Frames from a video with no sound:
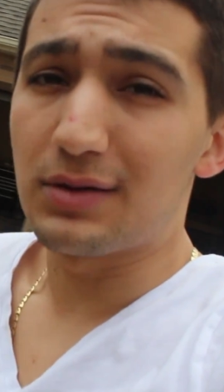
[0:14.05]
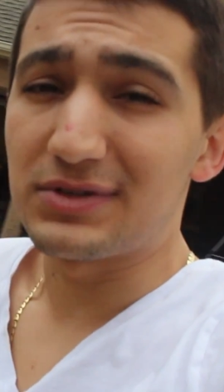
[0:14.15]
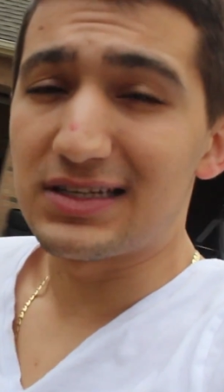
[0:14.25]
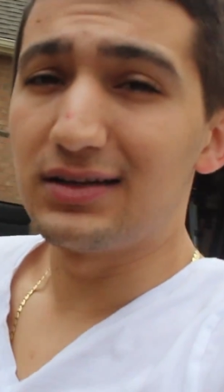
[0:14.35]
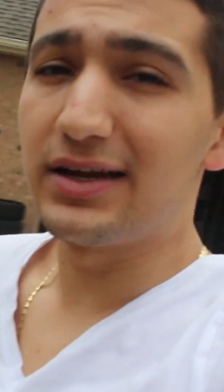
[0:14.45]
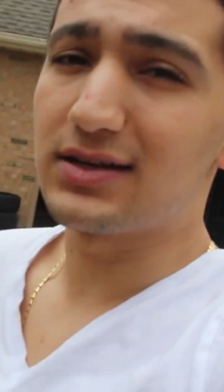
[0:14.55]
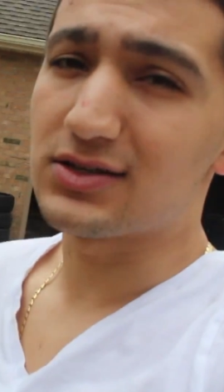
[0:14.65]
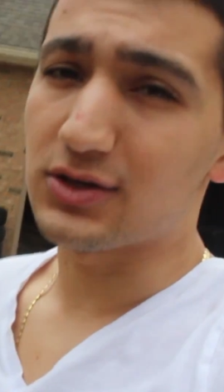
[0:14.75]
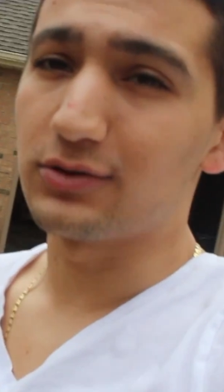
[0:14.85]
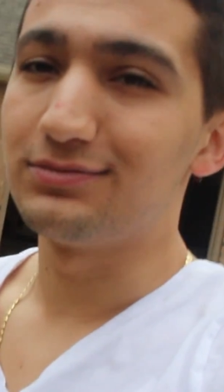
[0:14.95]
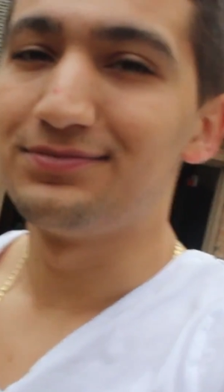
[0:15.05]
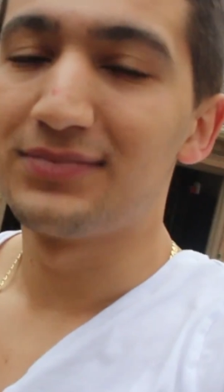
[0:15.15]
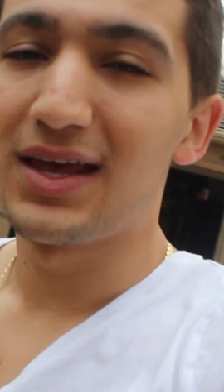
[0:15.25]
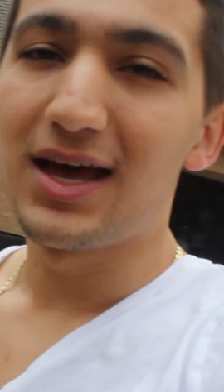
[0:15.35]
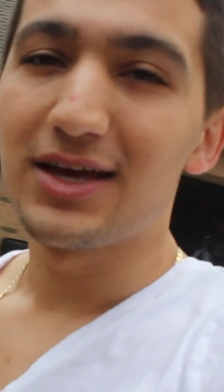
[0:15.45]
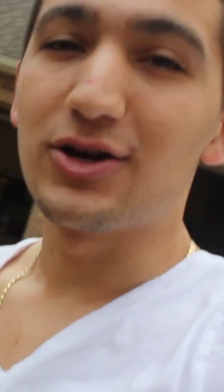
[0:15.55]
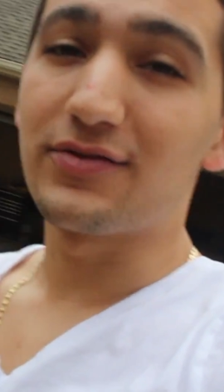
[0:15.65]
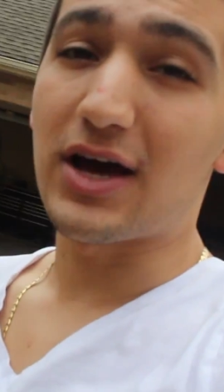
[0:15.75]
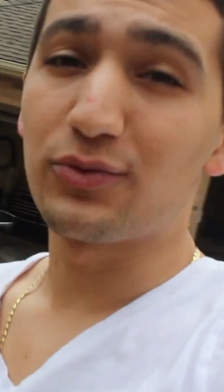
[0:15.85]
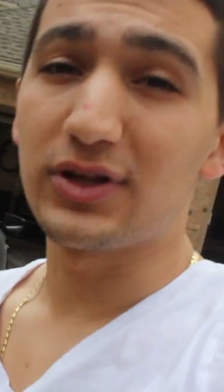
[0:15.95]
I'm still in it, so, you know,
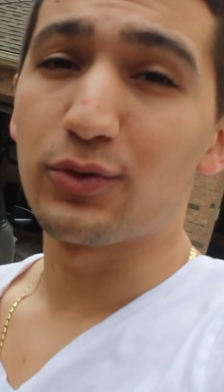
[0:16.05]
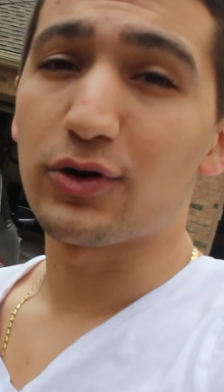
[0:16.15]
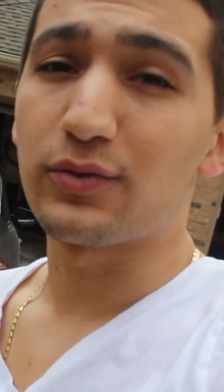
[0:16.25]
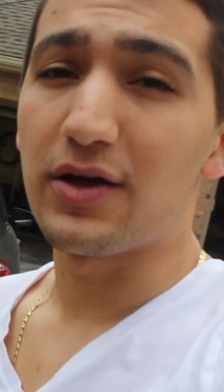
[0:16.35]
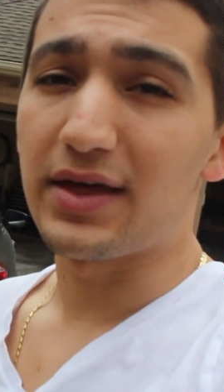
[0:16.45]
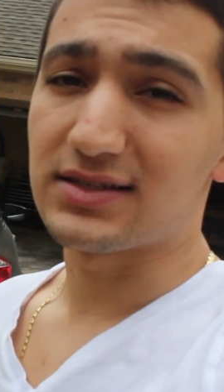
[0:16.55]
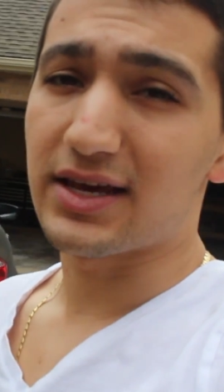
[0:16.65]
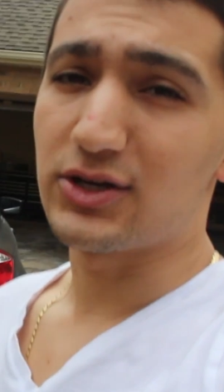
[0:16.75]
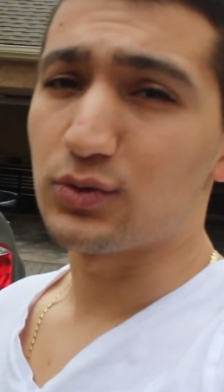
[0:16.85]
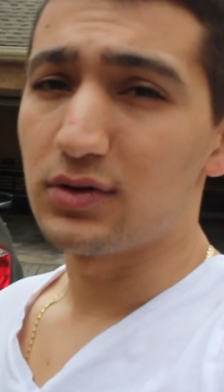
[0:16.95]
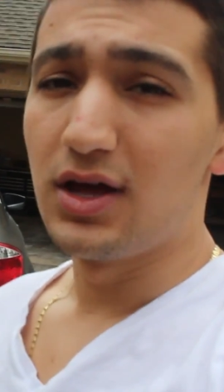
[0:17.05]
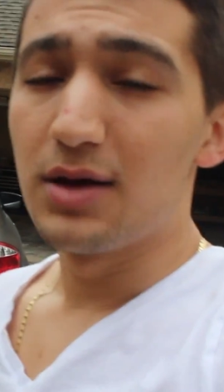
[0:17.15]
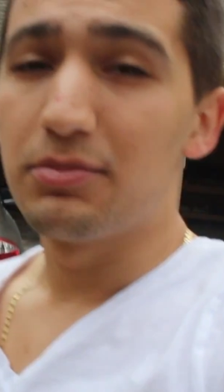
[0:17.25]
I've got to really work around that schedule.